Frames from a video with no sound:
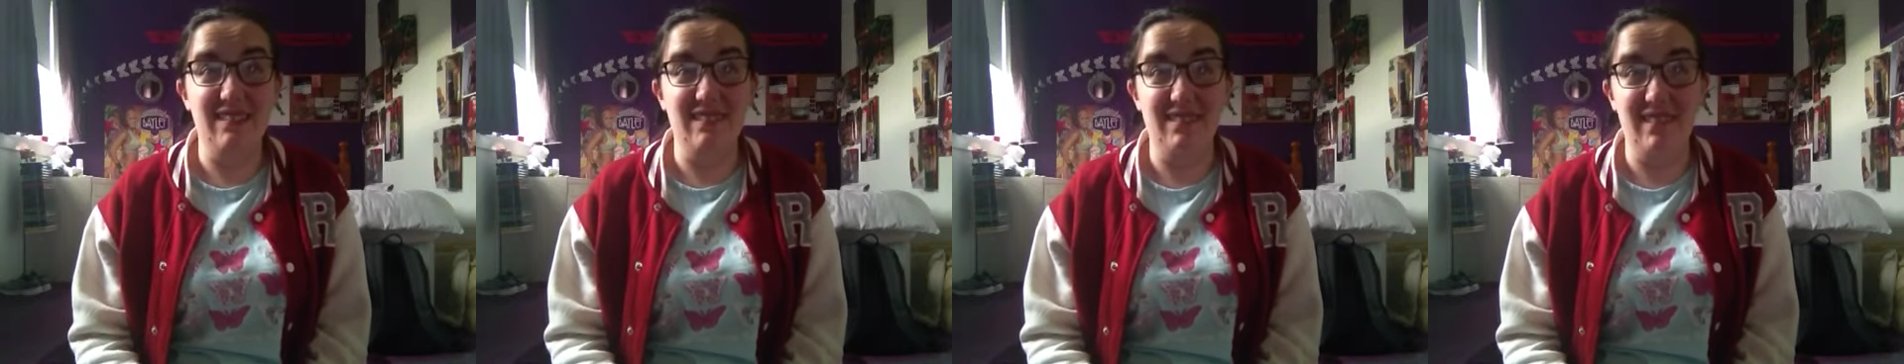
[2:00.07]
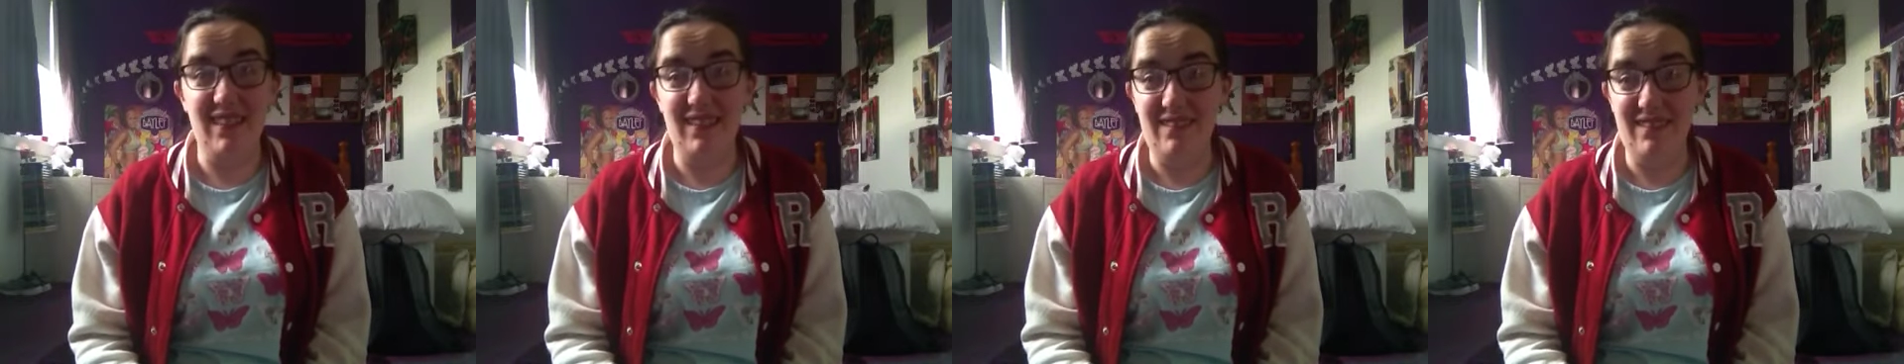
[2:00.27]

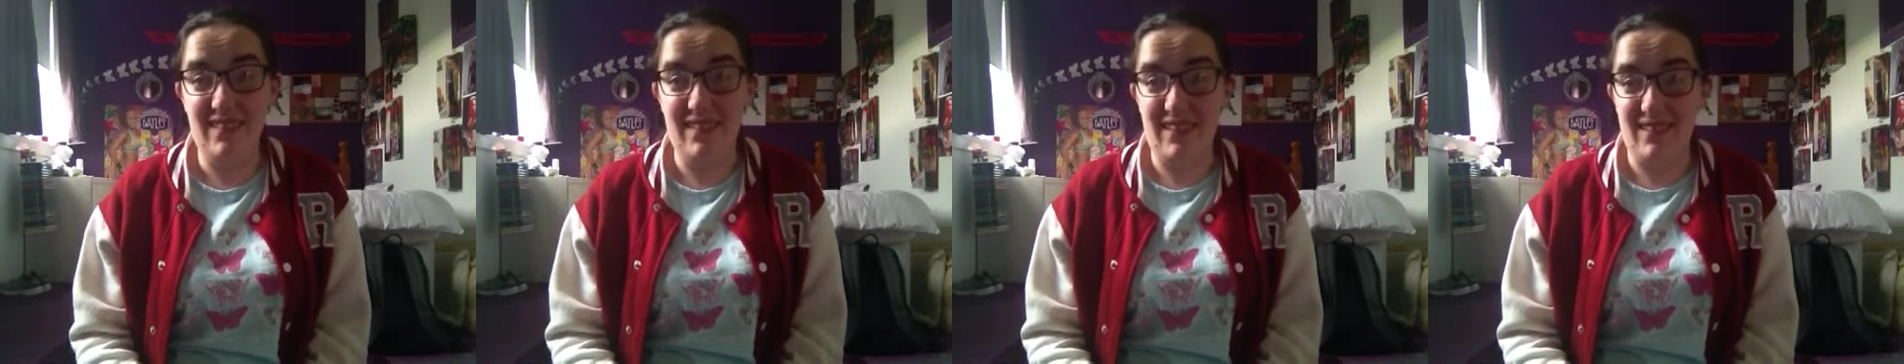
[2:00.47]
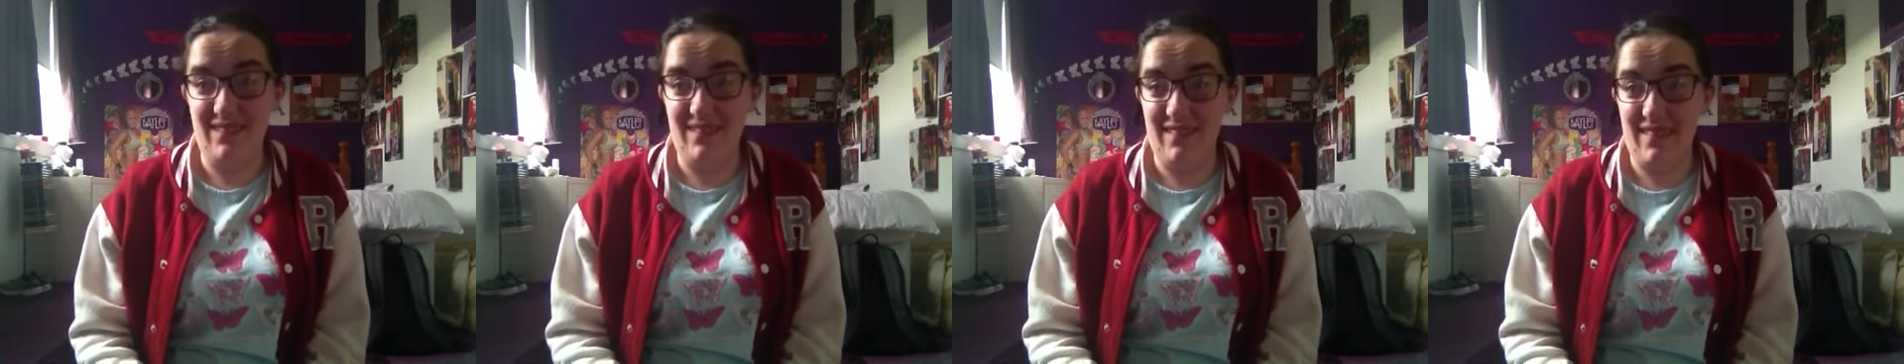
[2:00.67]
Well,
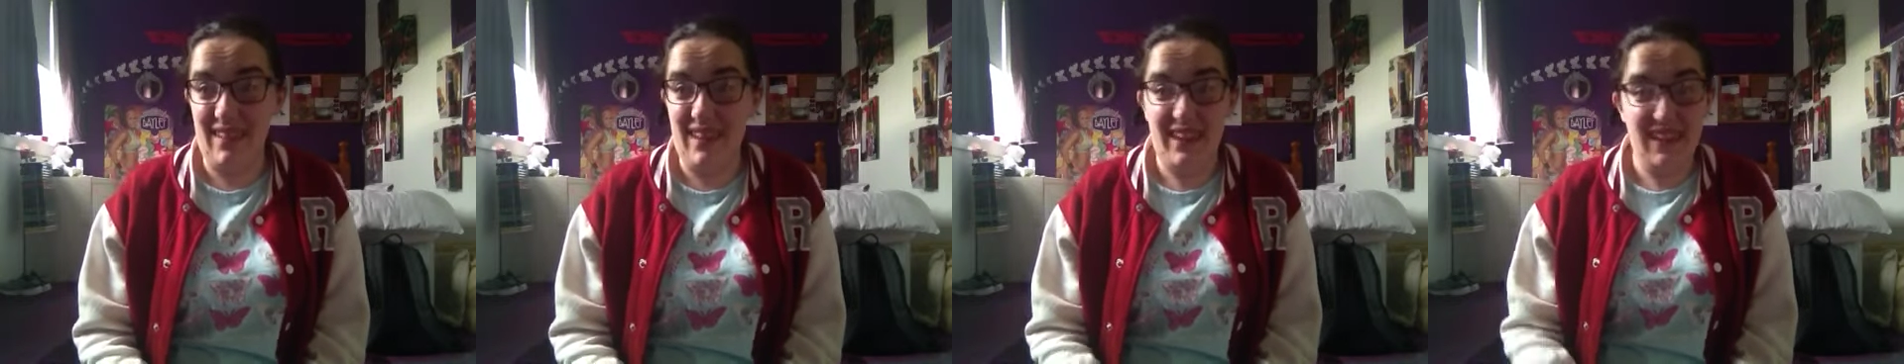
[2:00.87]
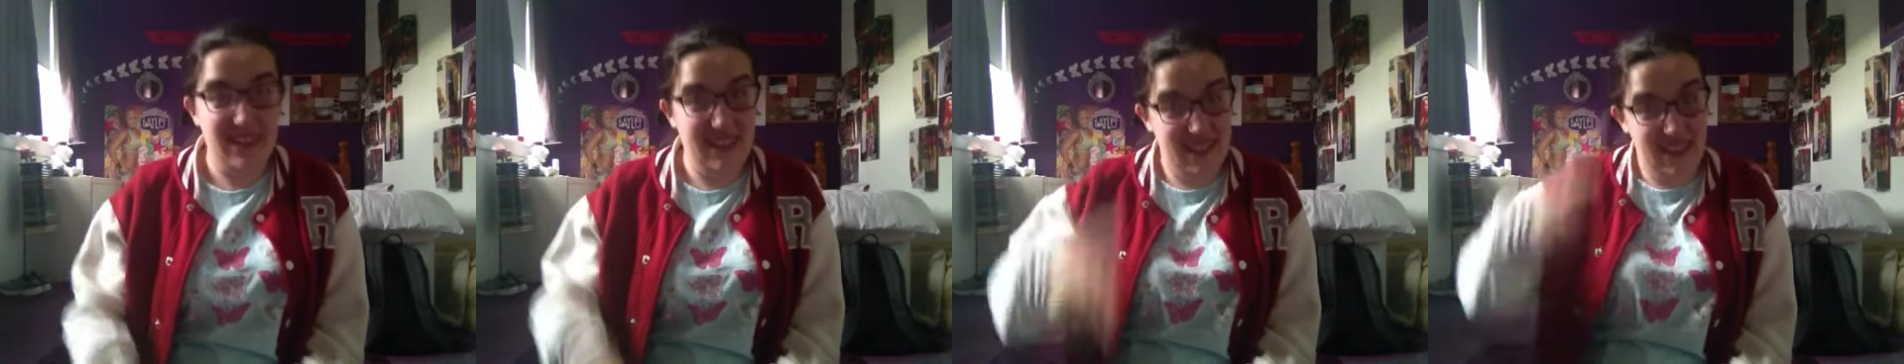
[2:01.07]

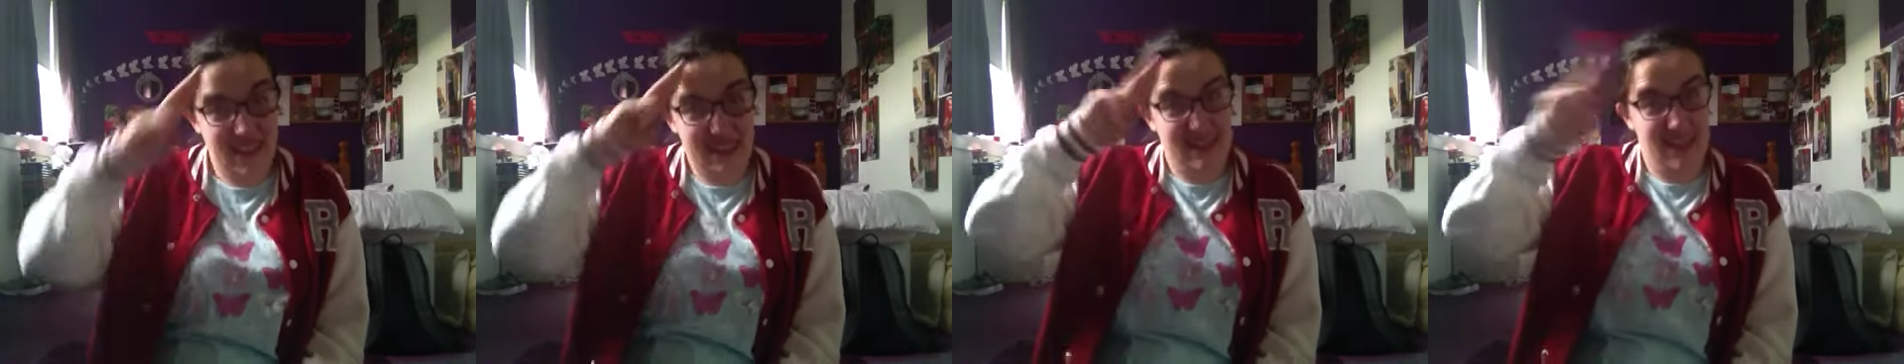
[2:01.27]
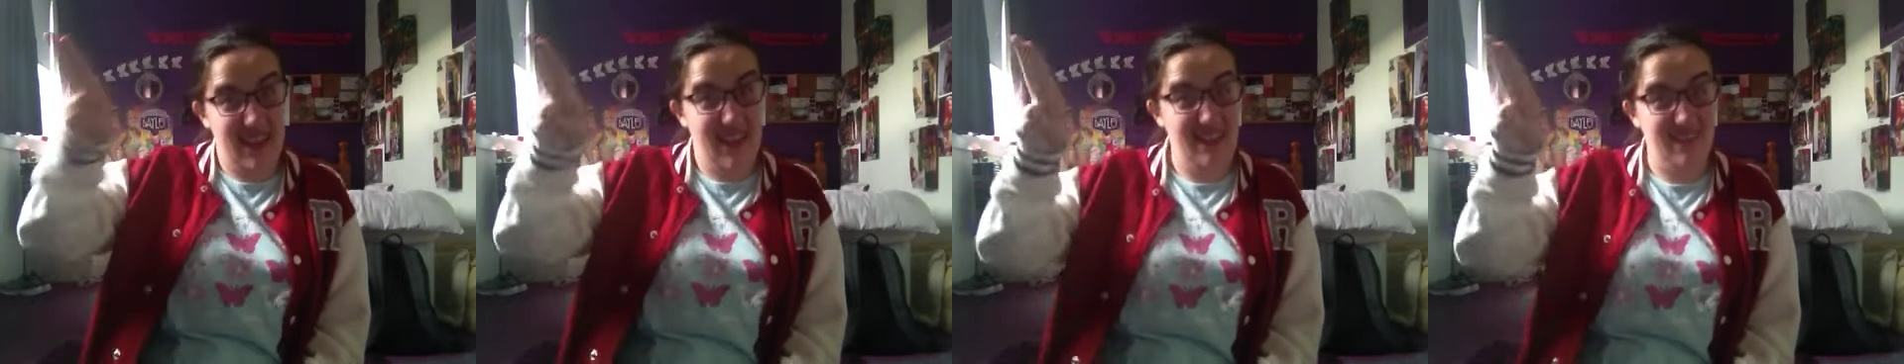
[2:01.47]

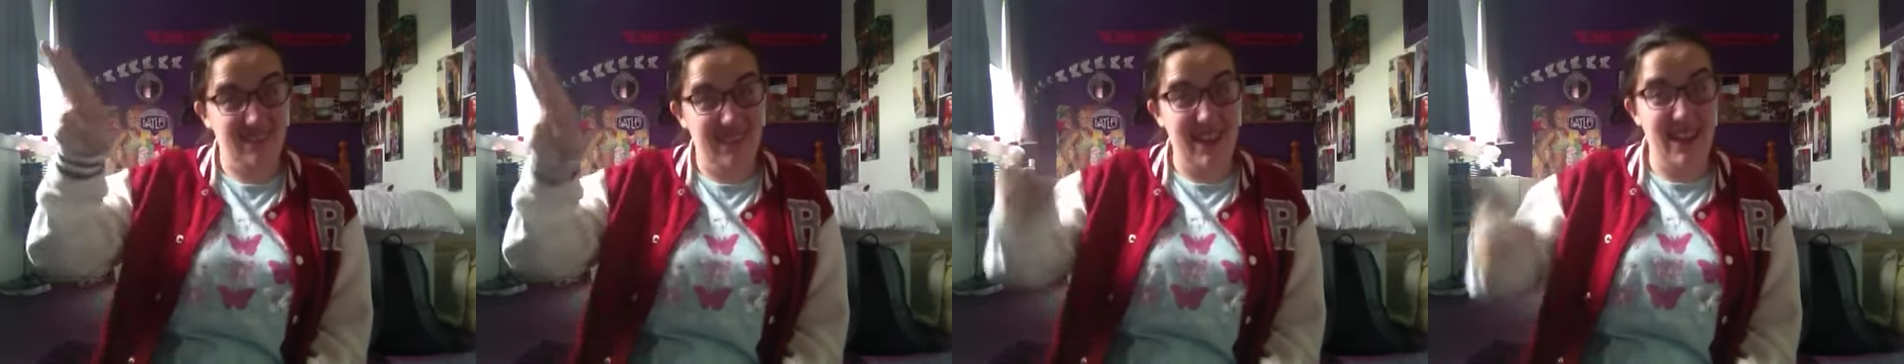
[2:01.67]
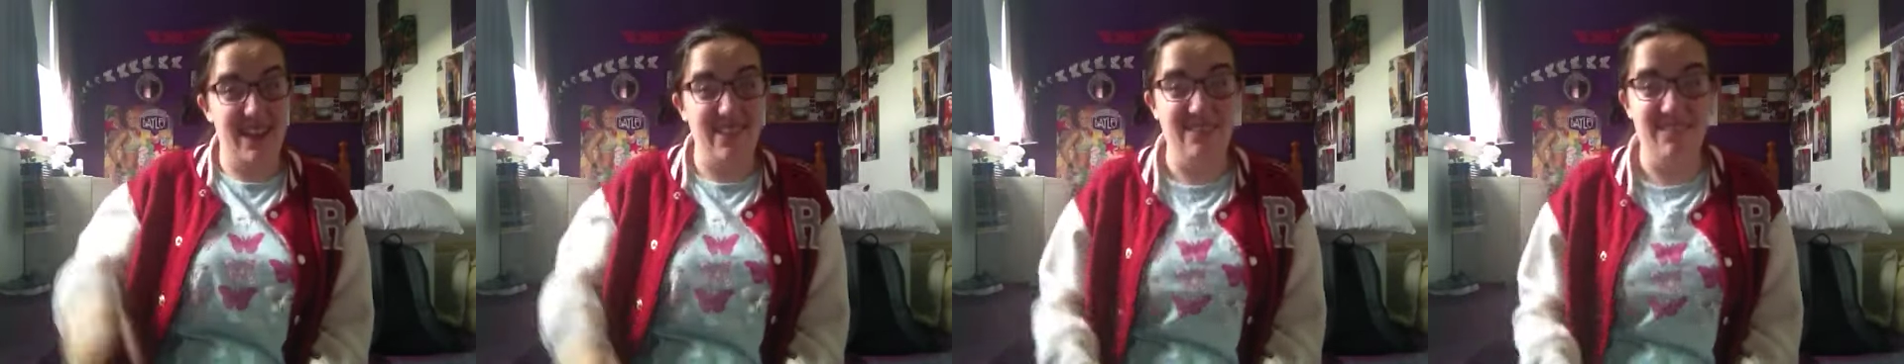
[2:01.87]
catch you guys
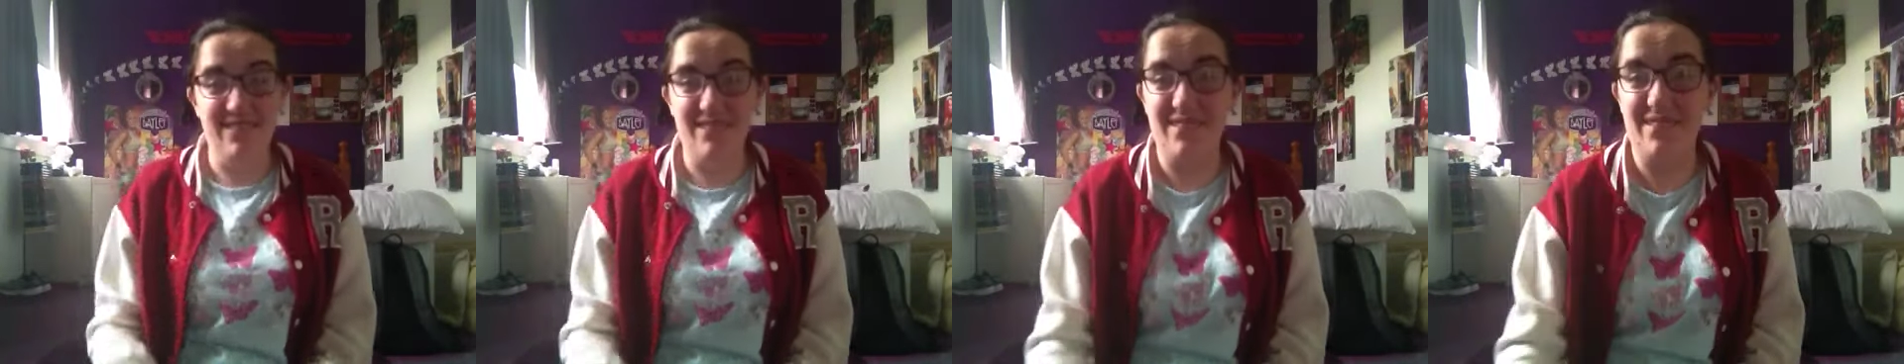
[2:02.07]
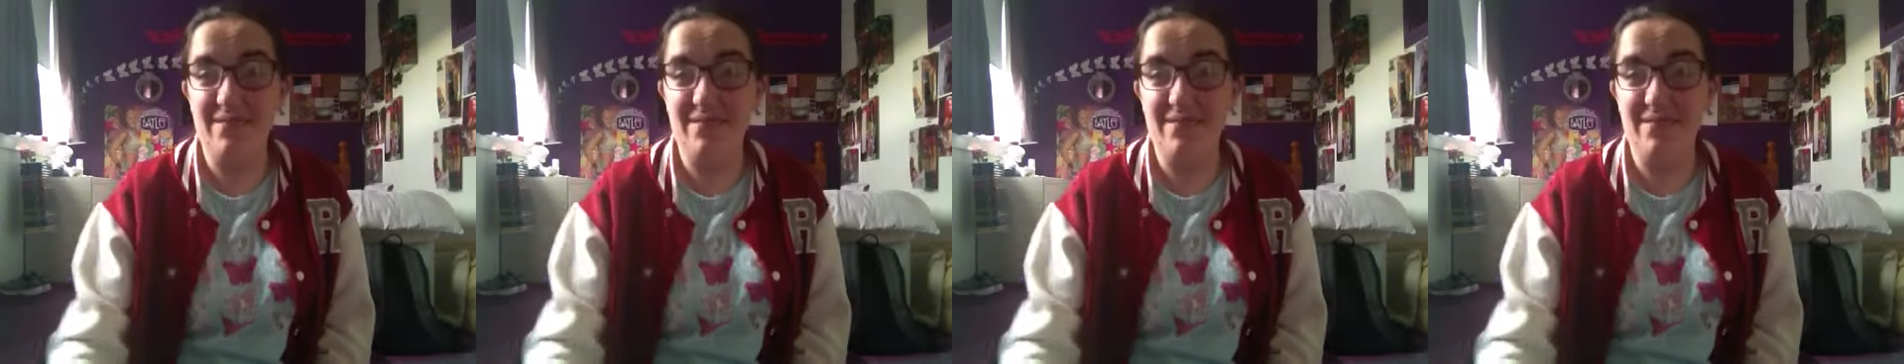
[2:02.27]
later.